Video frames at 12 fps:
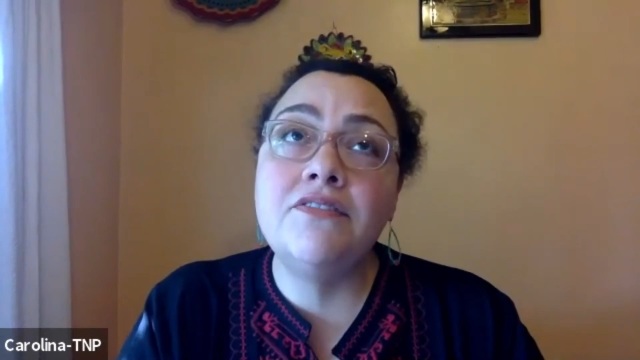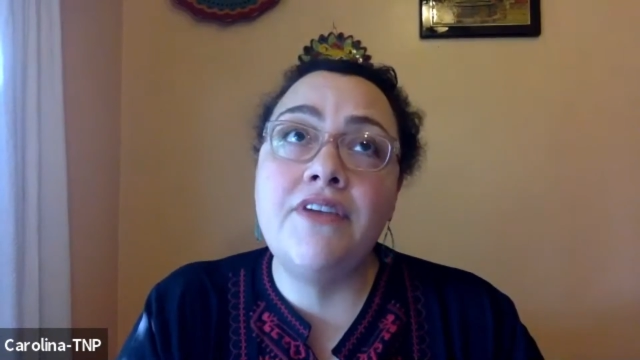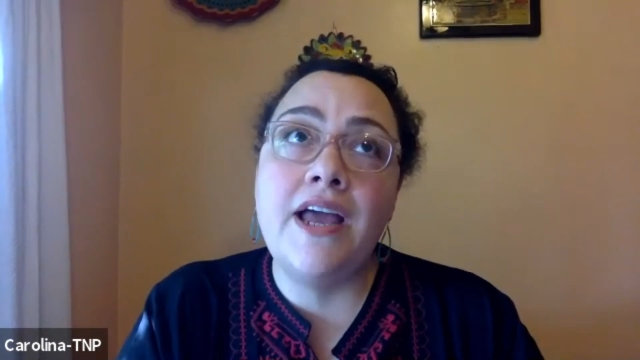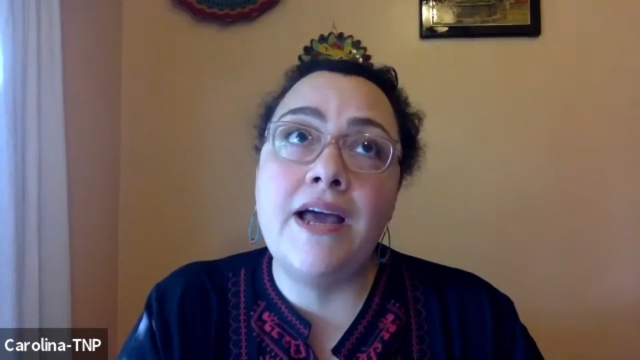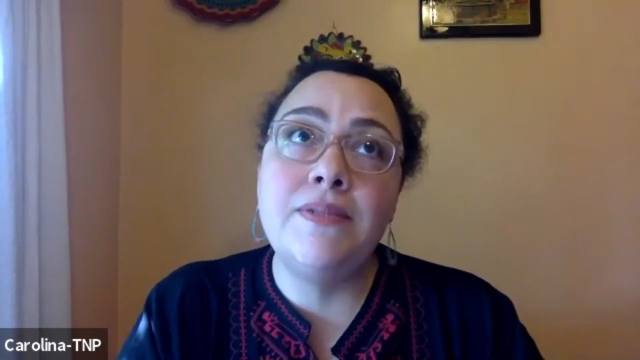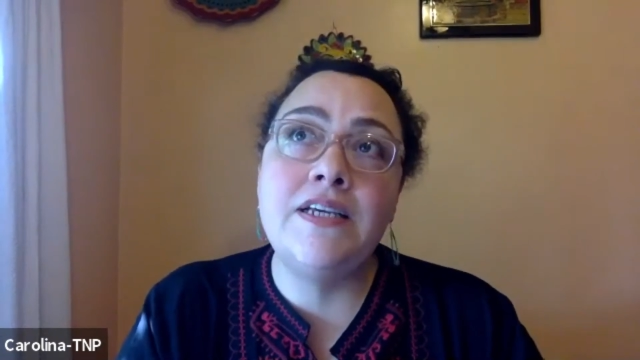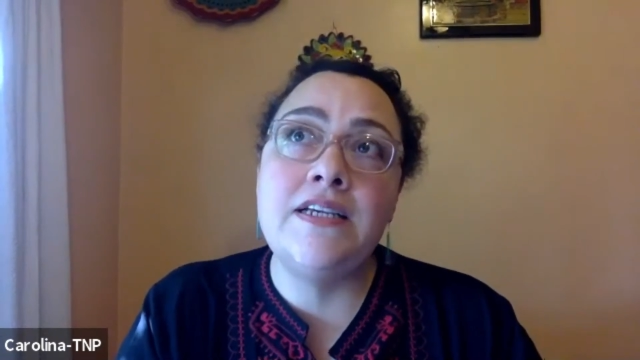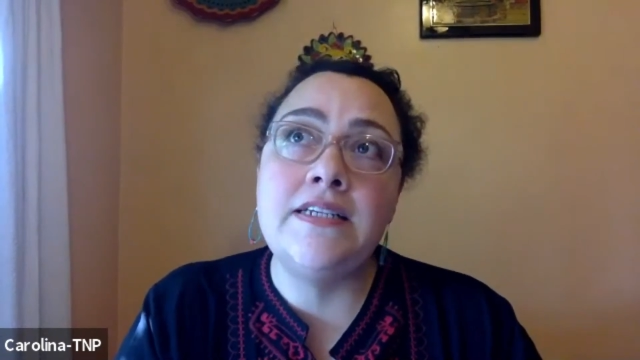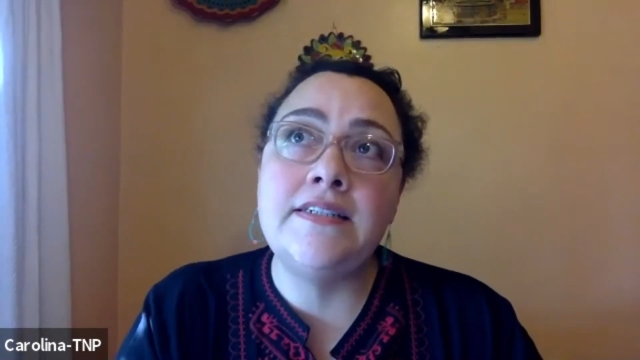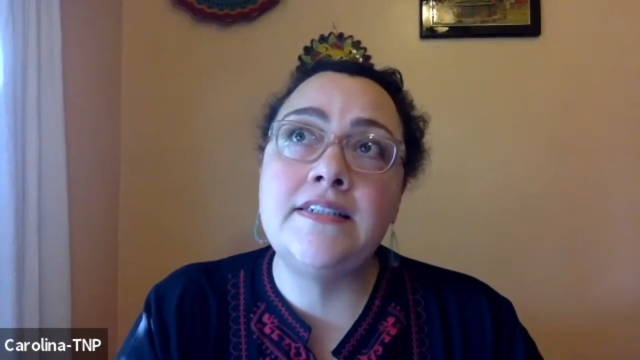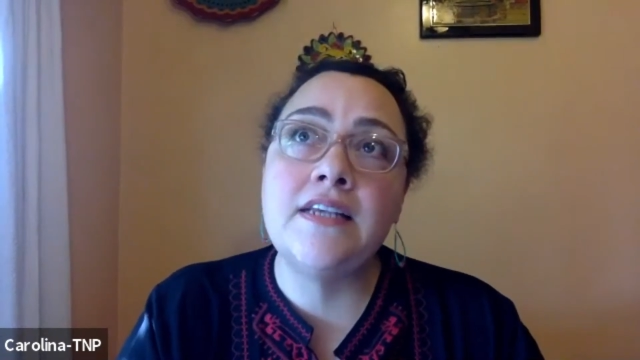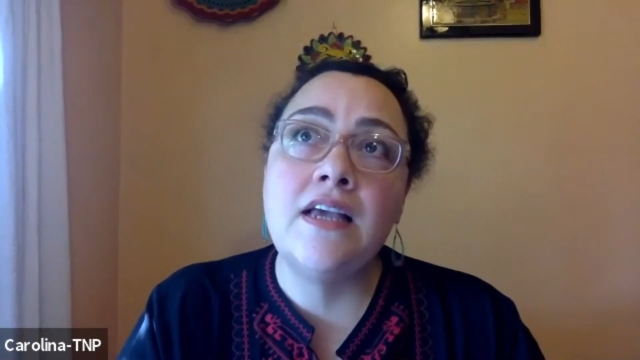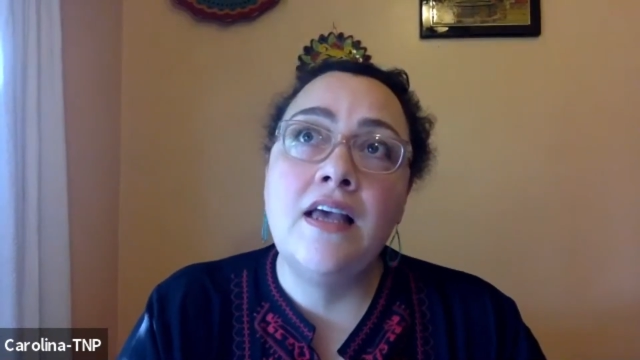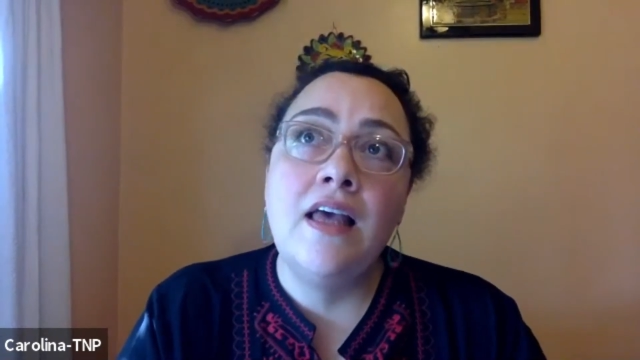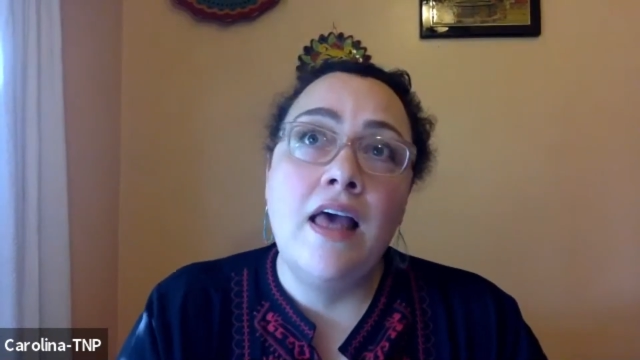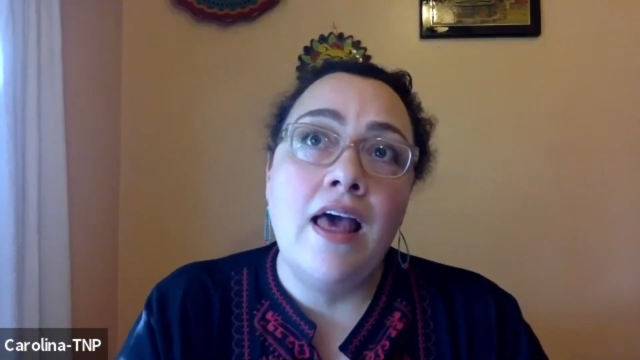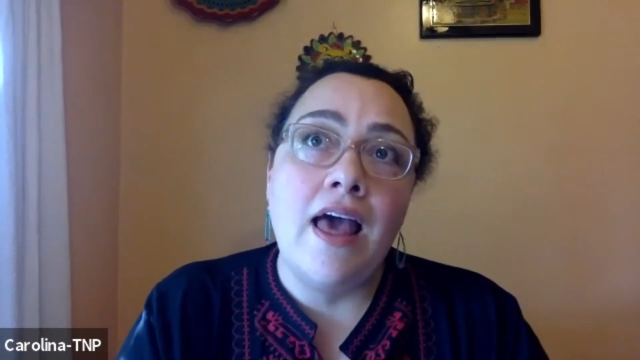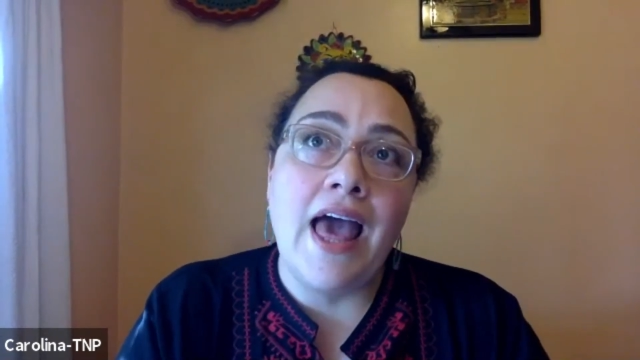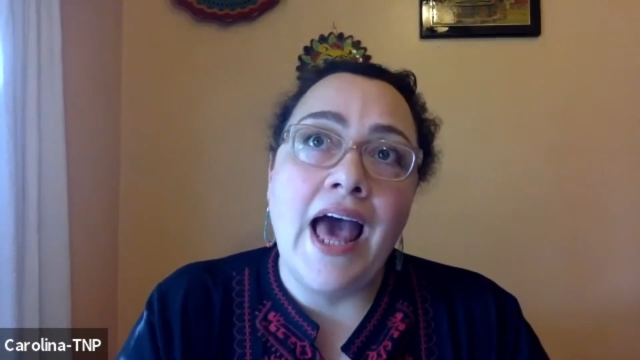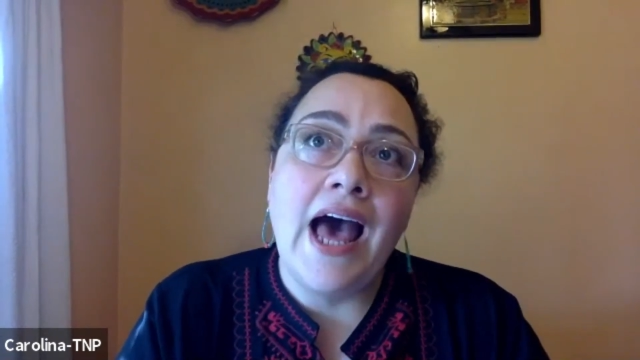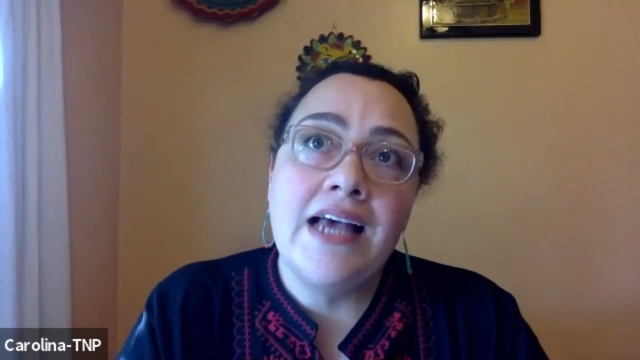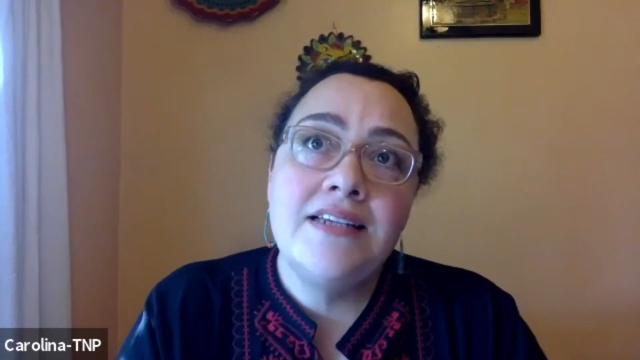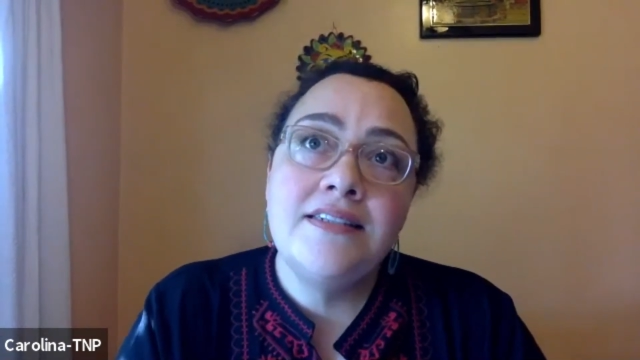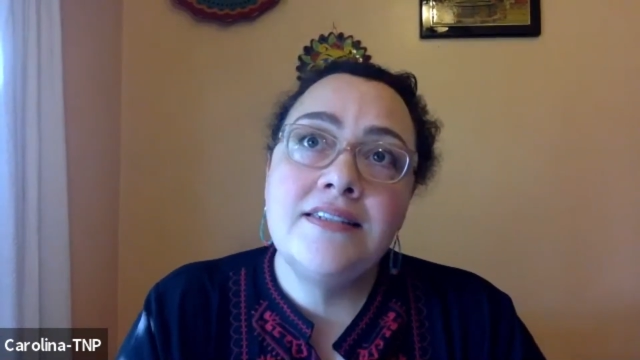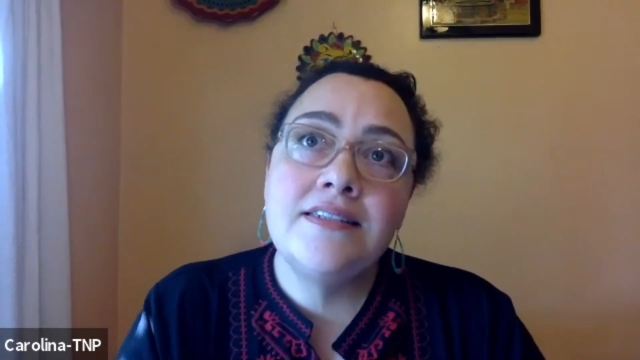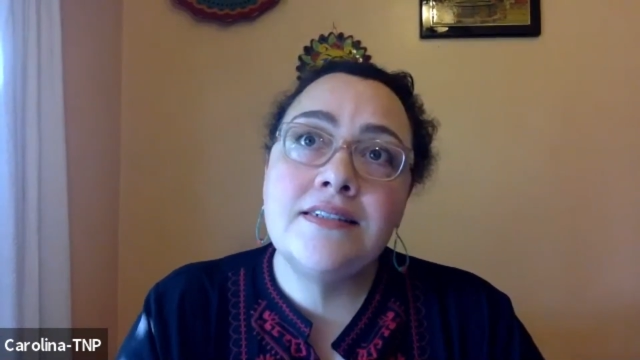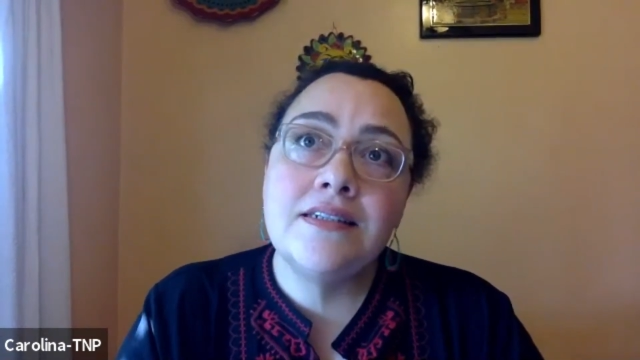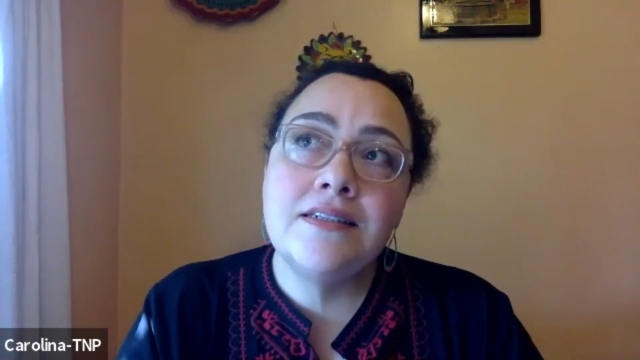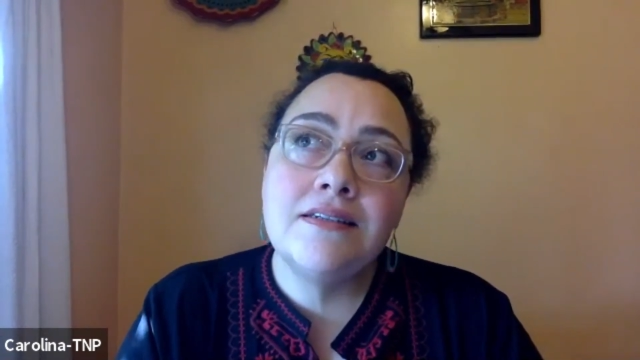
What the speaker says: families as,